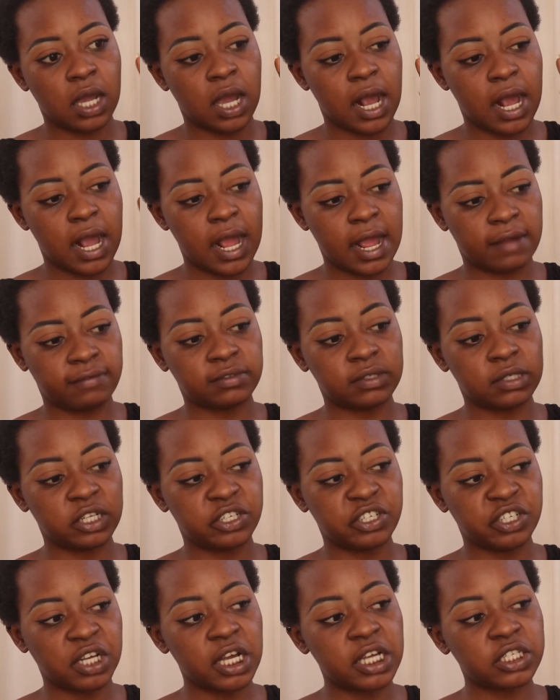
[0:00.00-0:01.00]
I have to let
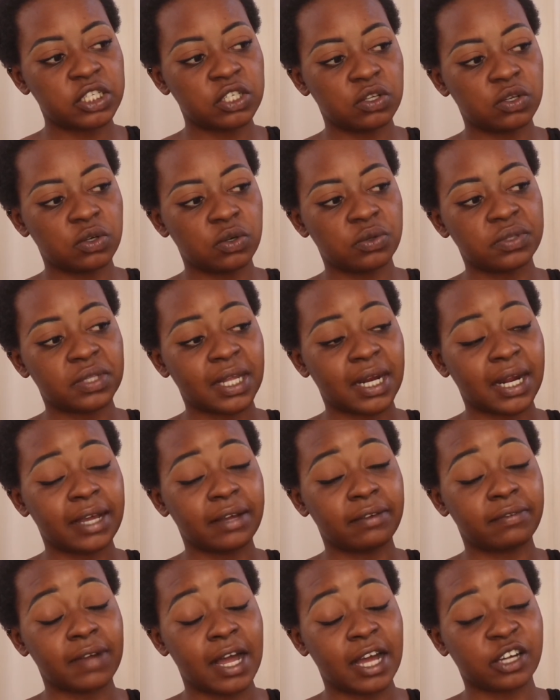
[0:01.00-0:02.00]
you guys know that I
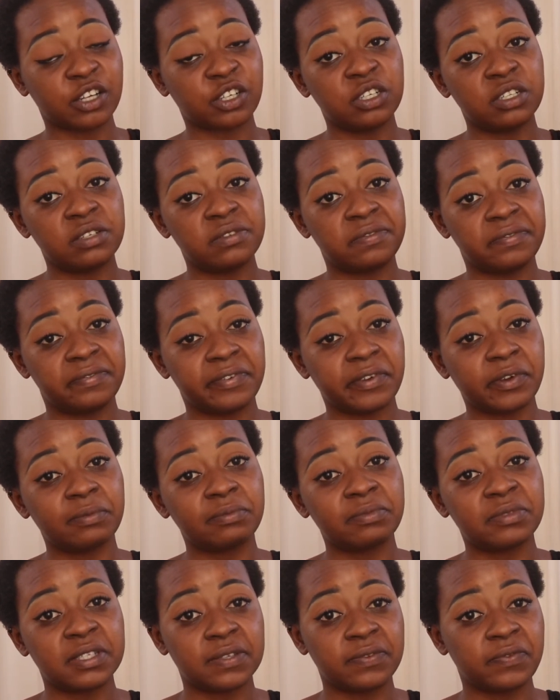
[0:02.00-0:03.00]
have actually filmed
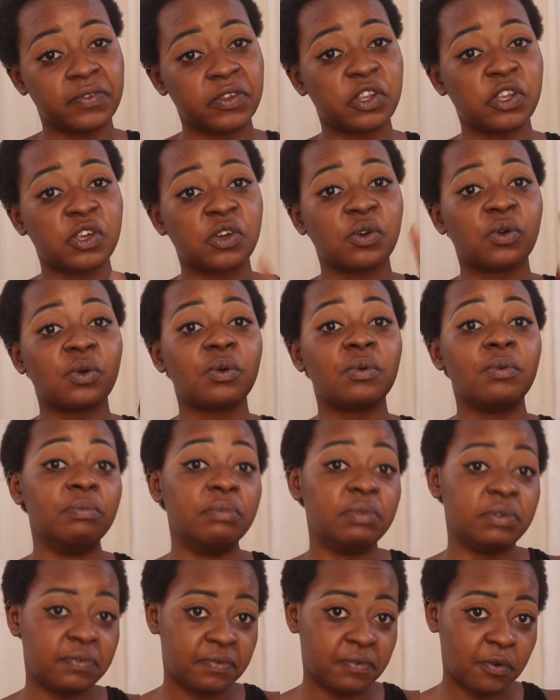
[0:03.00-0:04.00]
this video
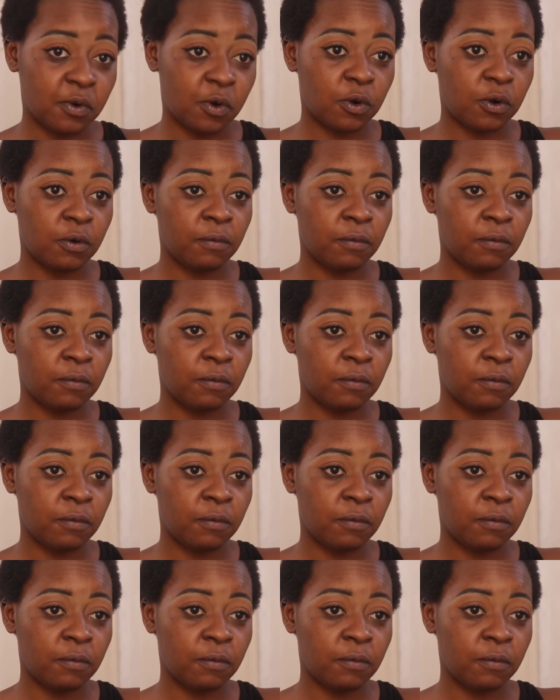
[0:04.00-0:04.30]
before.